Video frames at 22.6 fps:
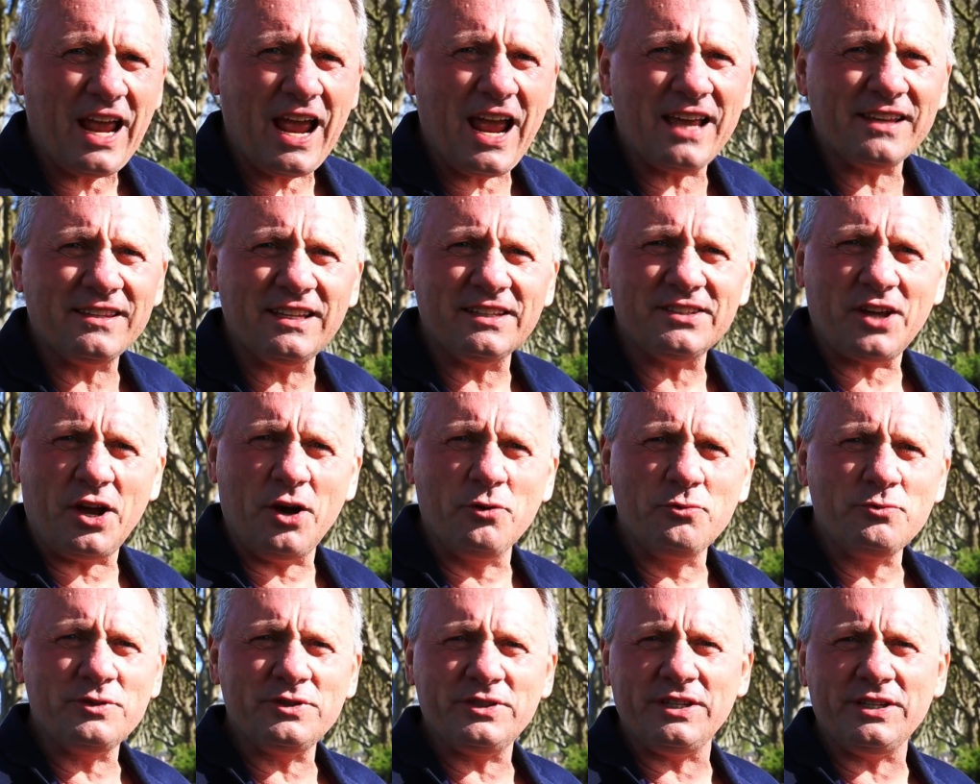has its
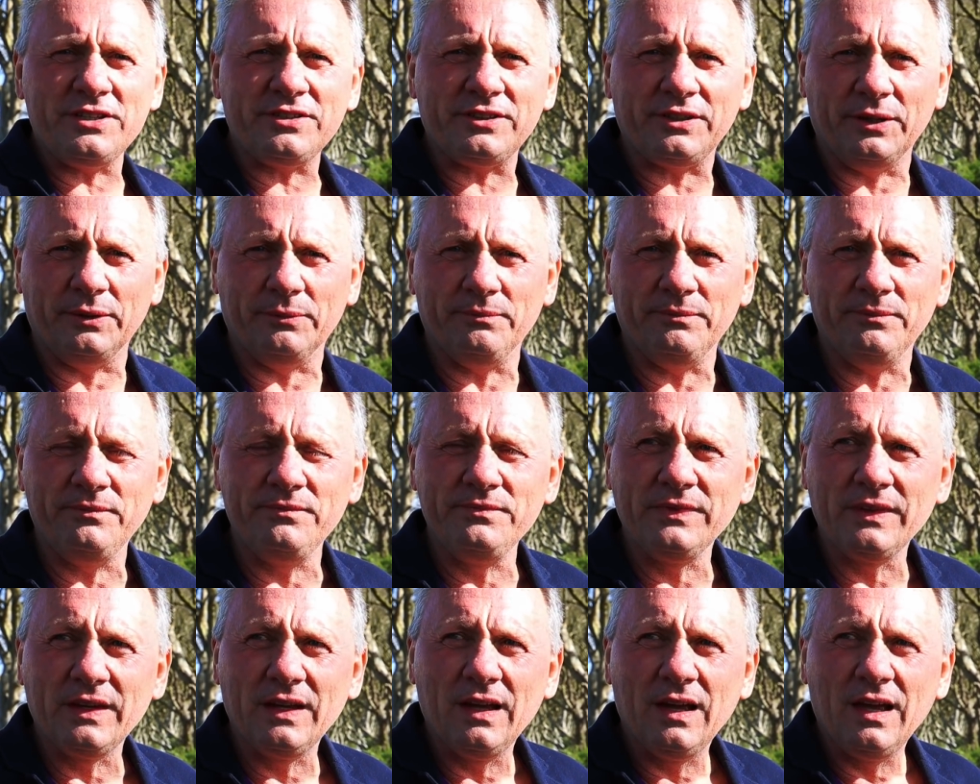own system.
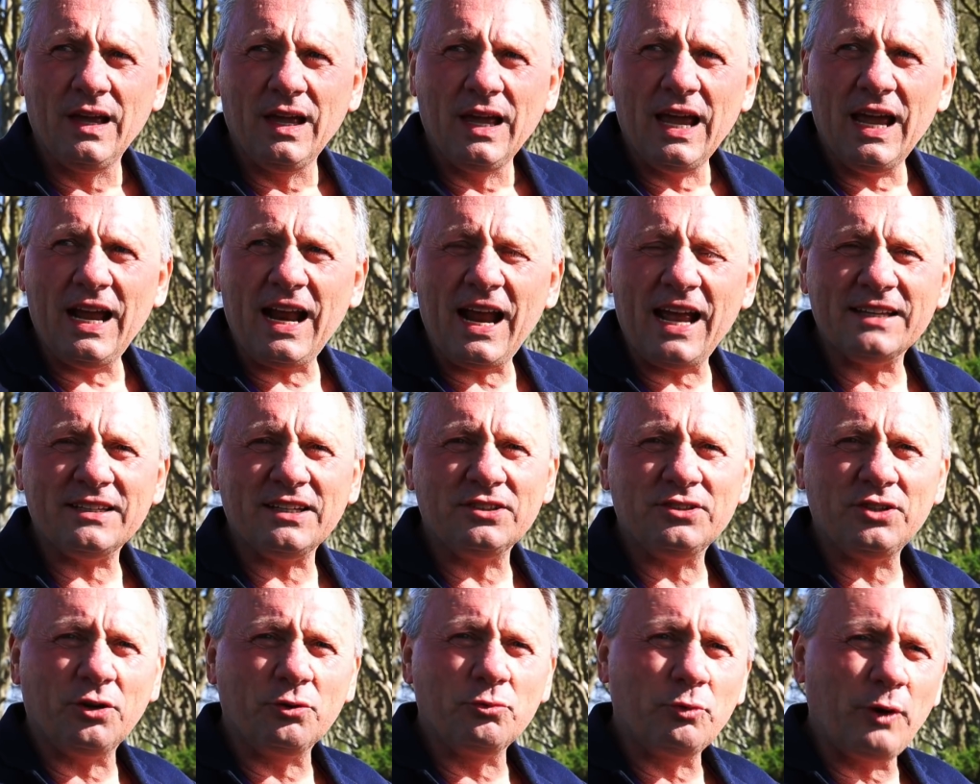It has
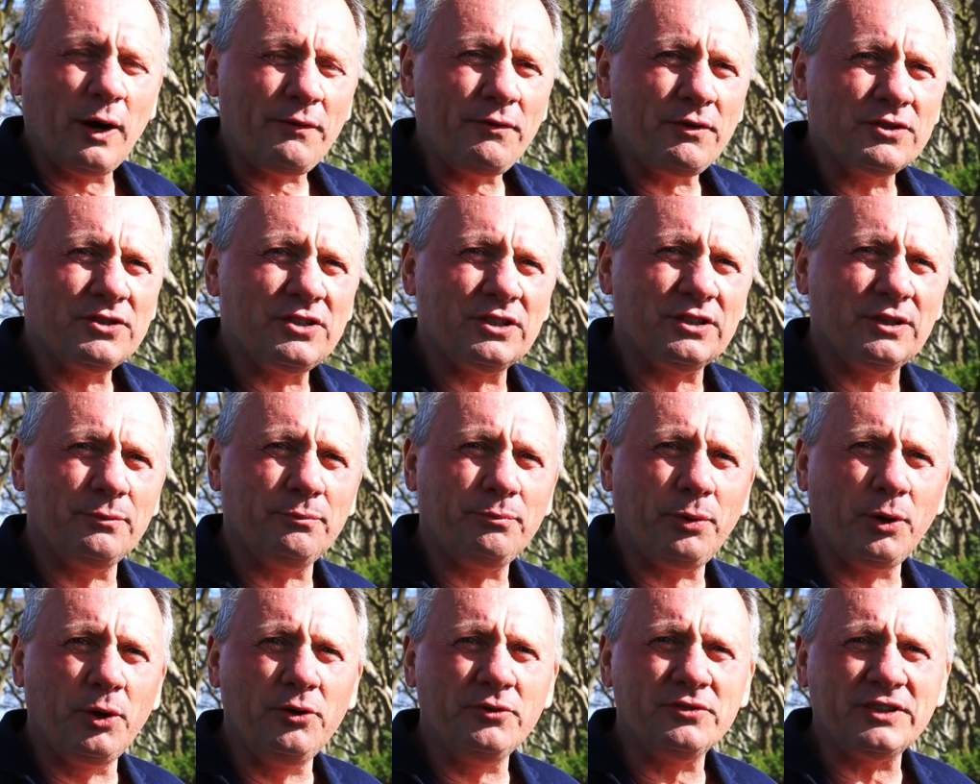its own references and
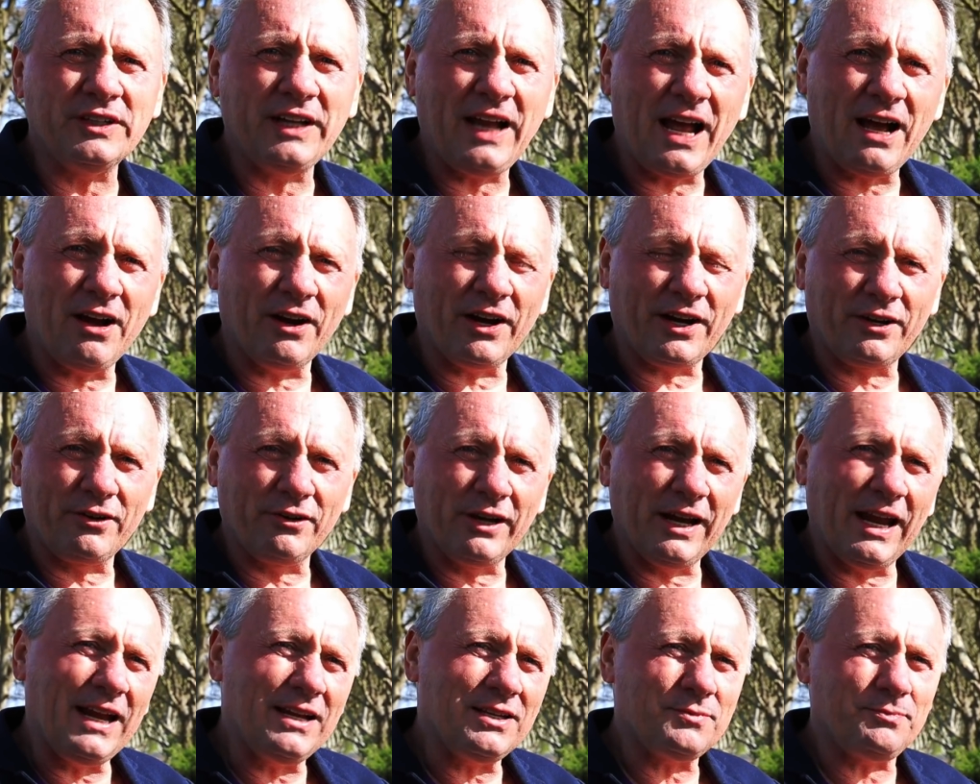proofs in how it
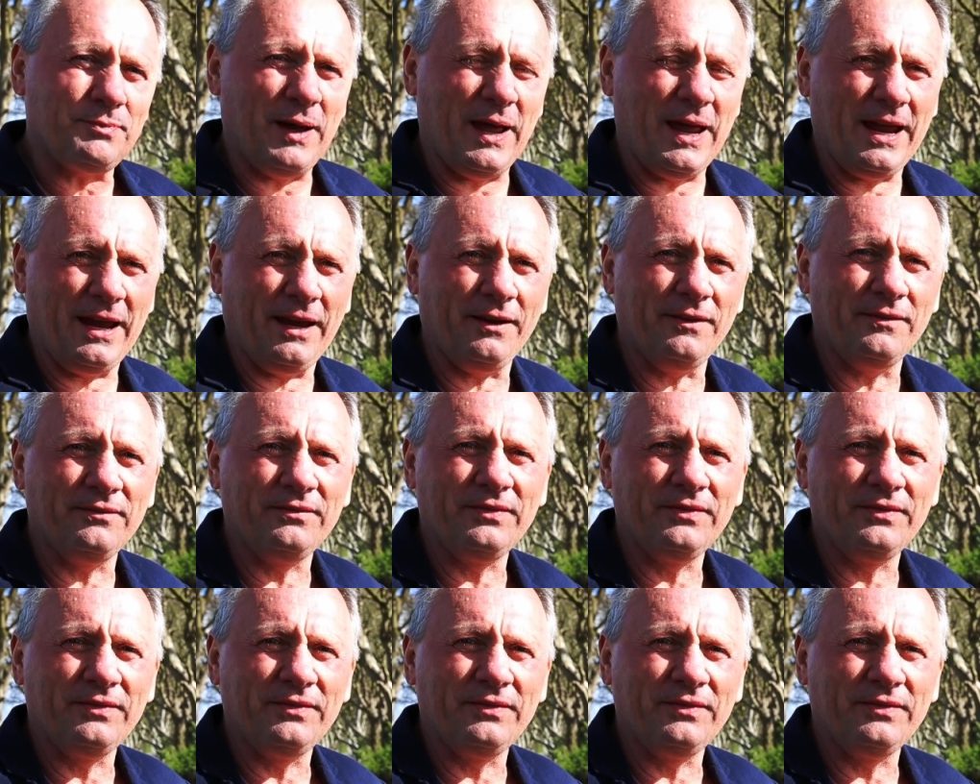creates pain.